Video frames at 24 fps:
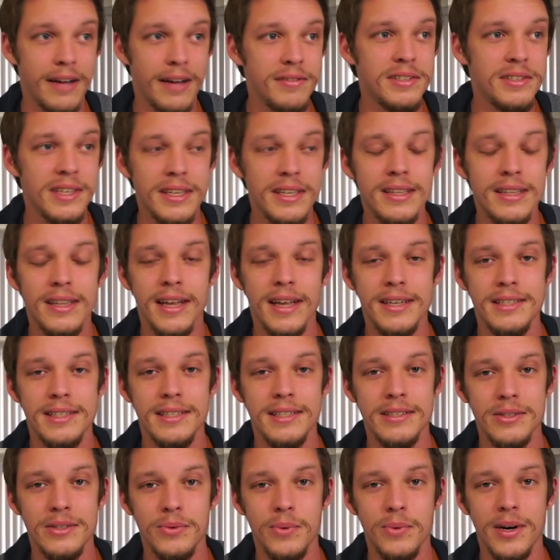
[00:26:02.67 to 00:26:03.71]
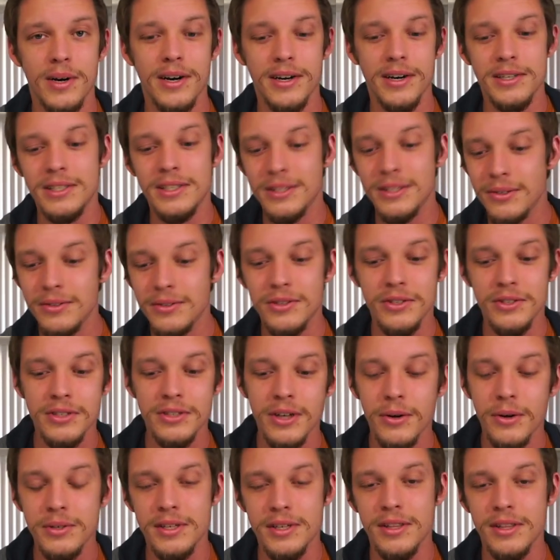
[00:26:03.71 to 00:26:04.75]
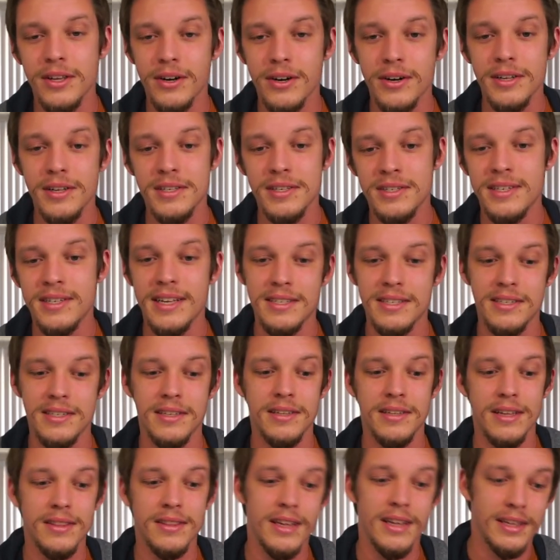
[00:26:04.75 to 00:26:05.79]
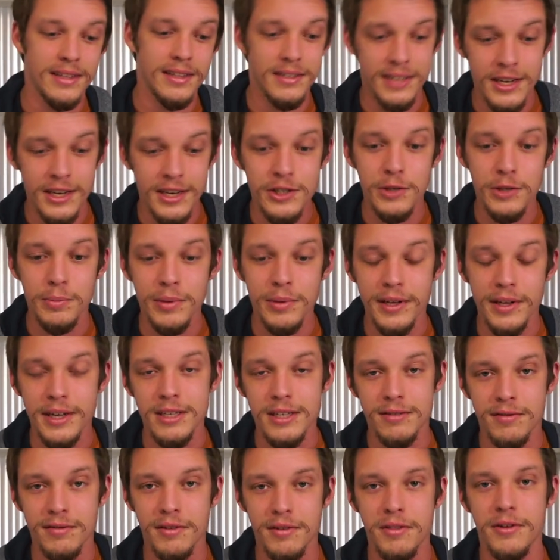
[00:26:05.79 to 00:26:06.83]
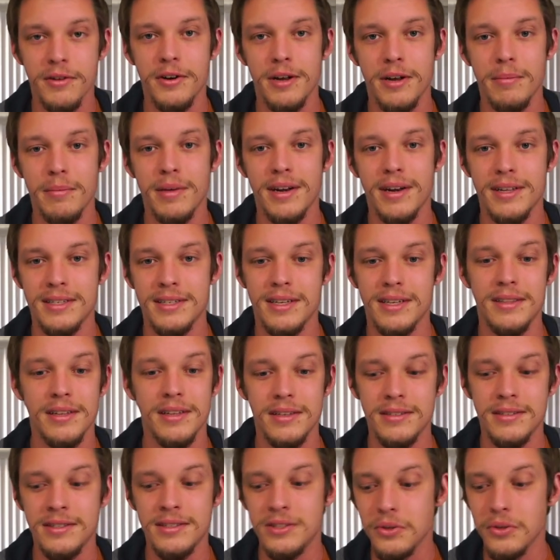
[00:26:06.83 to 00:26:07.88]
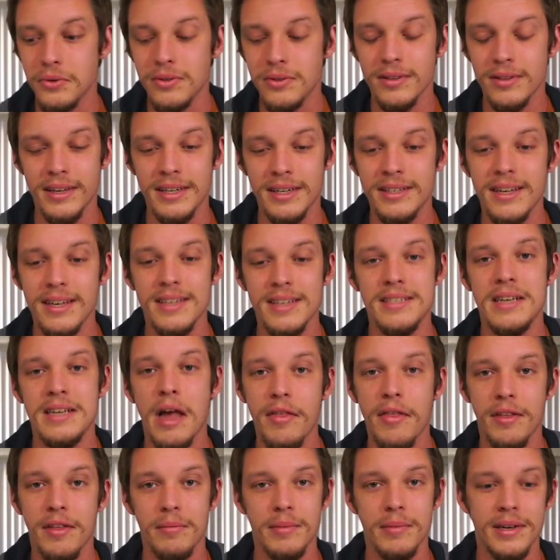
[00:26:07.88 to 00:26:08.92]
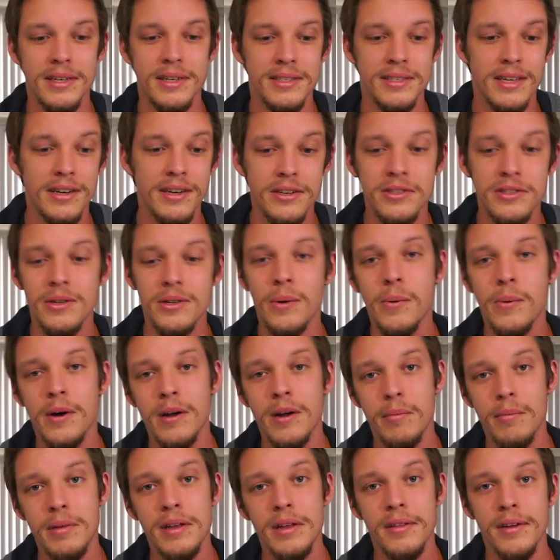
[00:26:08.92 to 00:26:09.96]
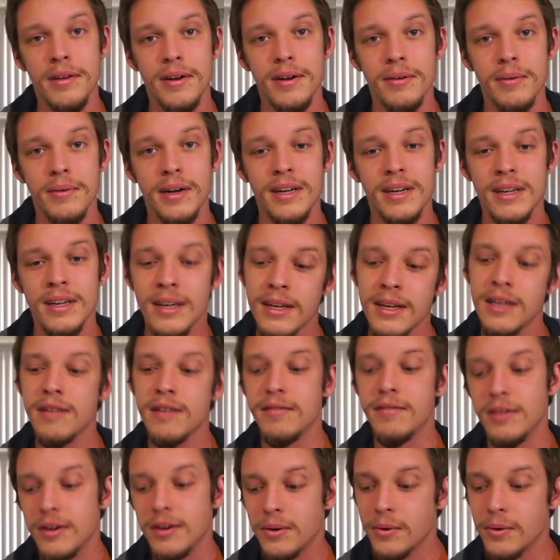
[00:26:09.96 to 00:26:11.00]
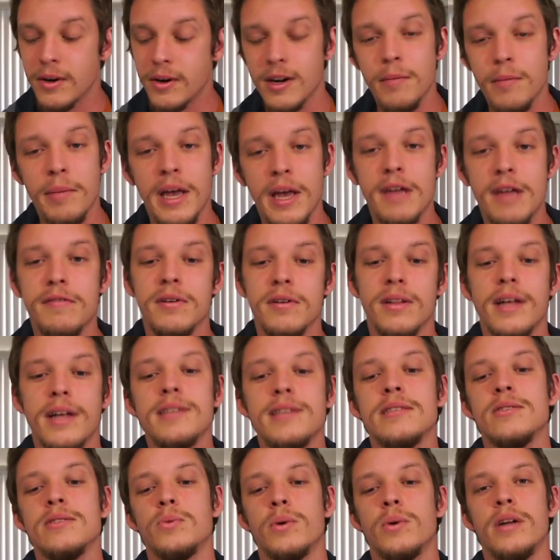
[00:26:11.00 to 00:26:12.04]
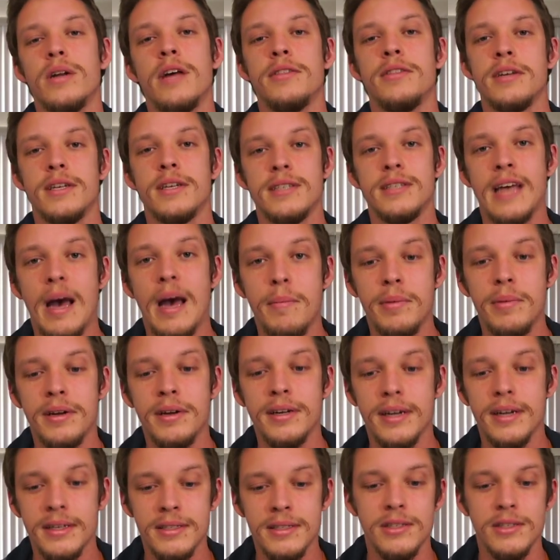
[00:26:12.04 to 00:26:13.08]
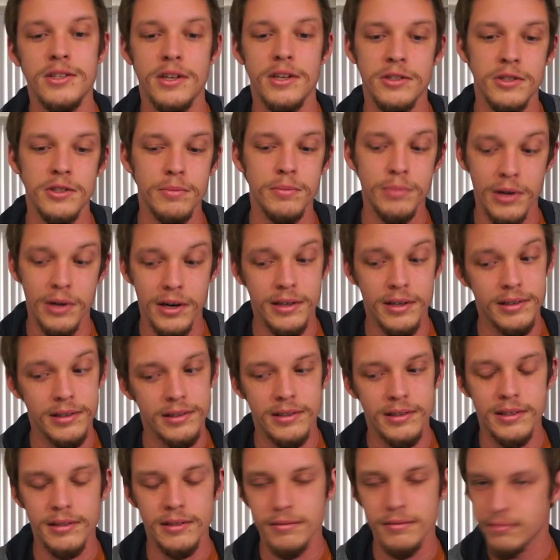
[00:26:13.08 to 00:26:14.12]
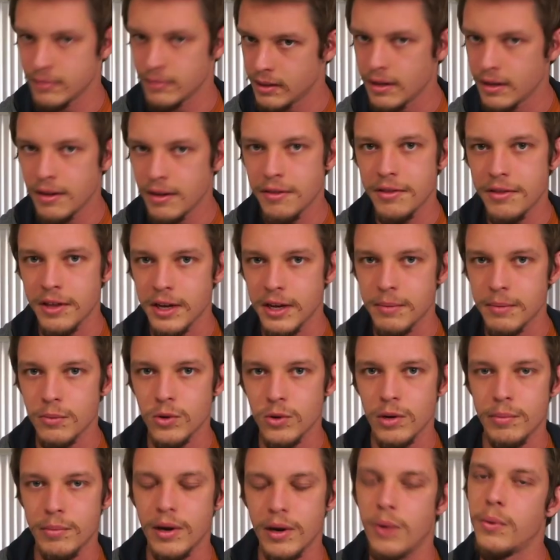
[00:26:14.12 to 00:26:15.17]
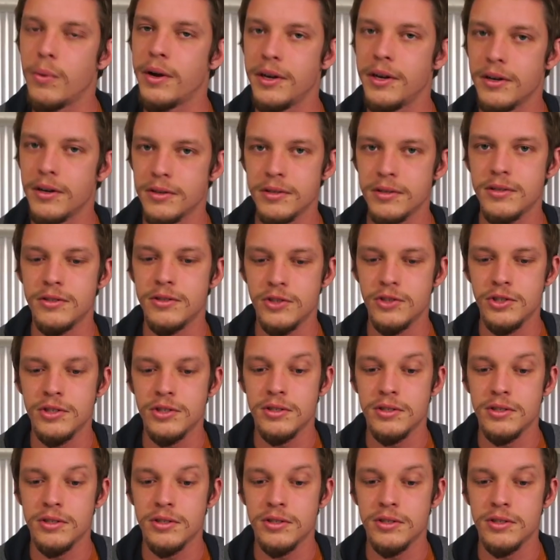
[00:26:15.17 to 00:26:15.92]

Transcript: I've seen lessons where a student just goes in there and sits and then like the teacher plays for 30 minutes and the student like does nothing because they just don't want to be there, right? If you don't want to pay for lessons where nothing is happening, I suggest you probably, you know, think more about what your